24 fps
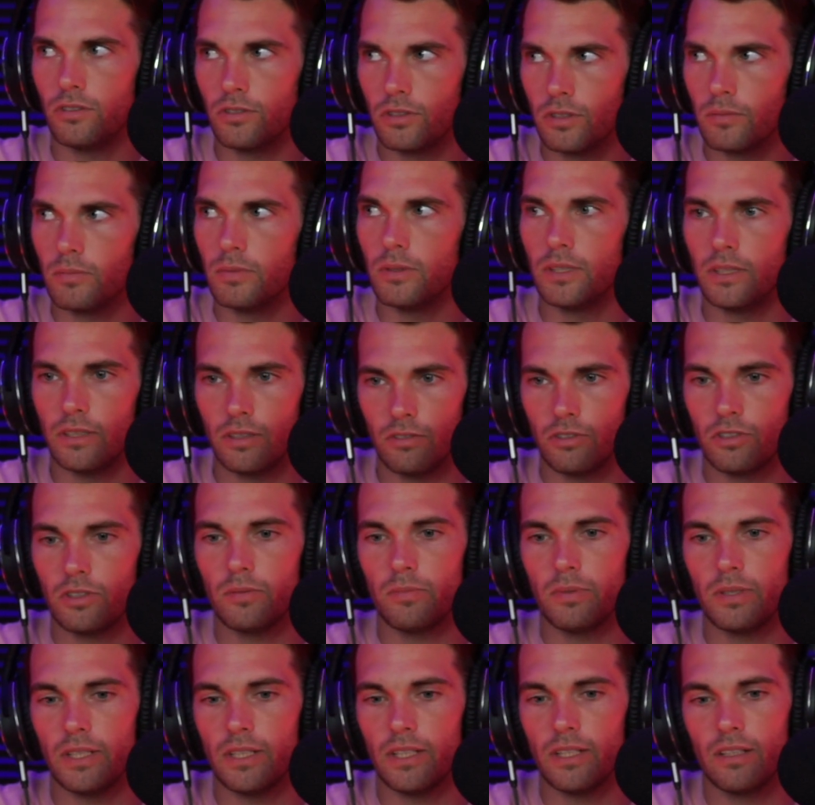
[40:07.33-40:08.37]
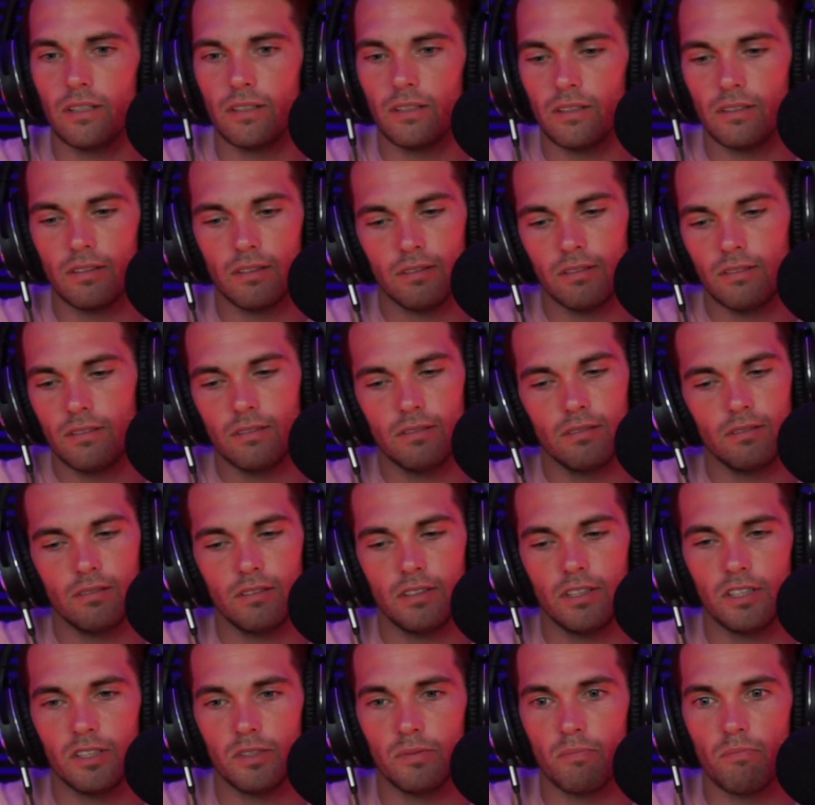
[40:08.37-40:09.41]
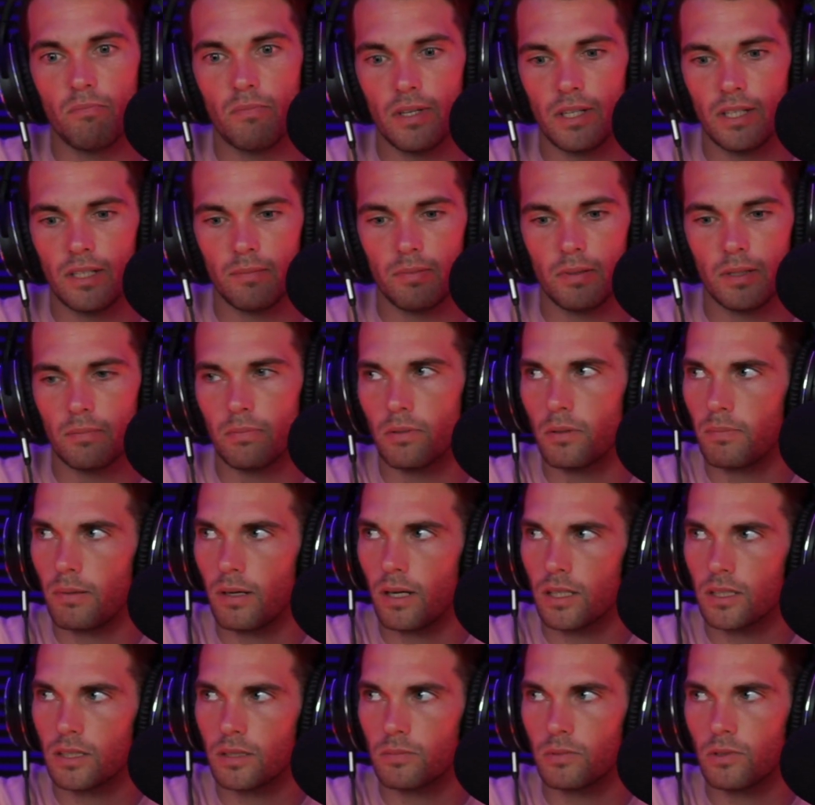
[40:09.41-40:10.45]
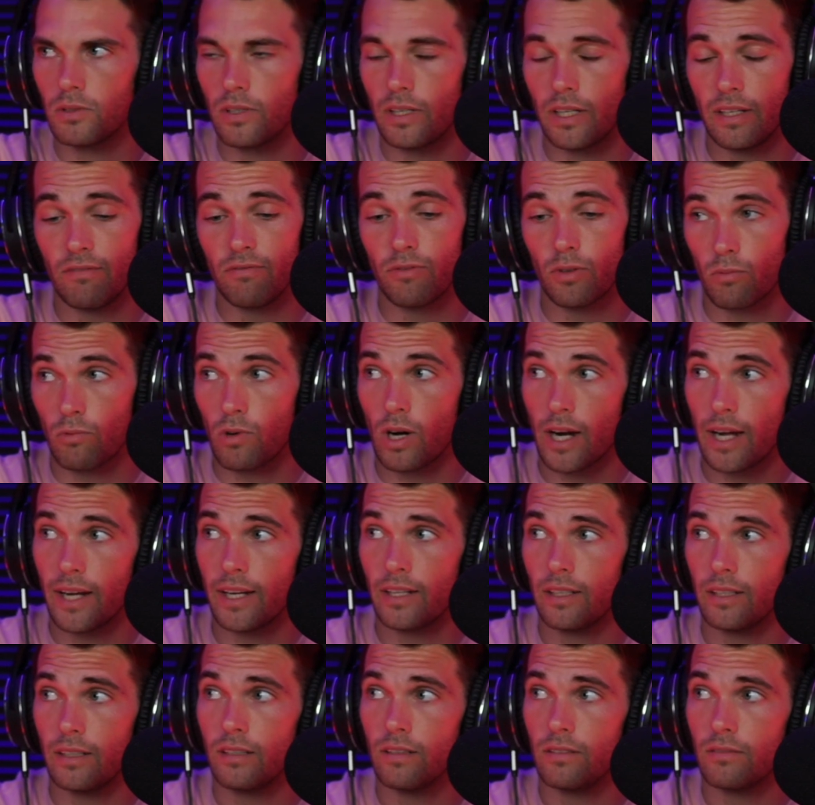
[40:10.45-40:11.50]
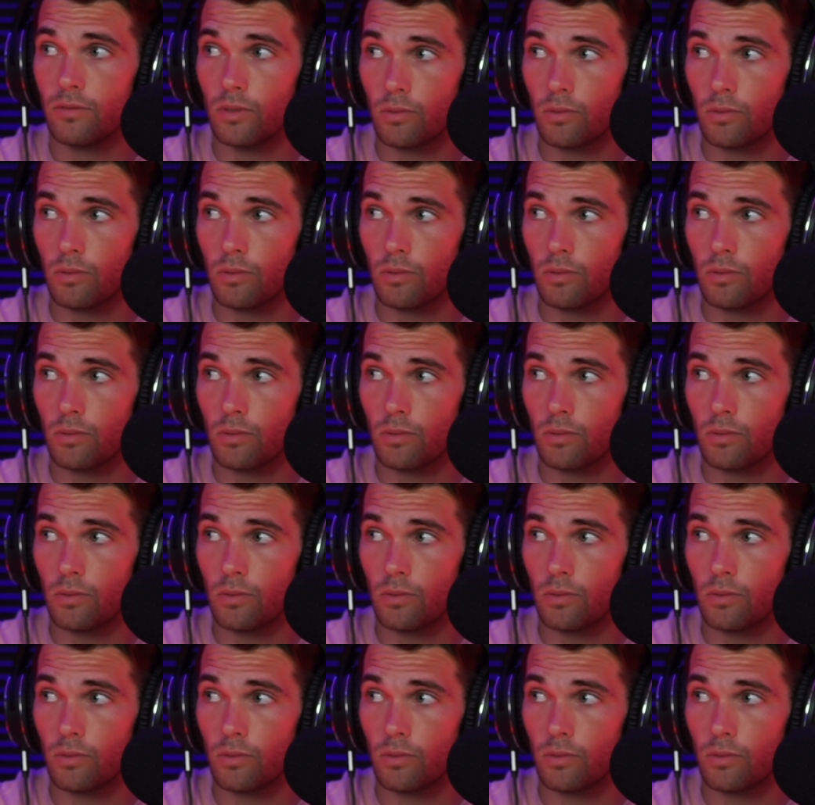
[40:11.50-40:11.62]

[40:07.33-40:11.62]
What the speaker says: You should be getting as many people possible, and variety.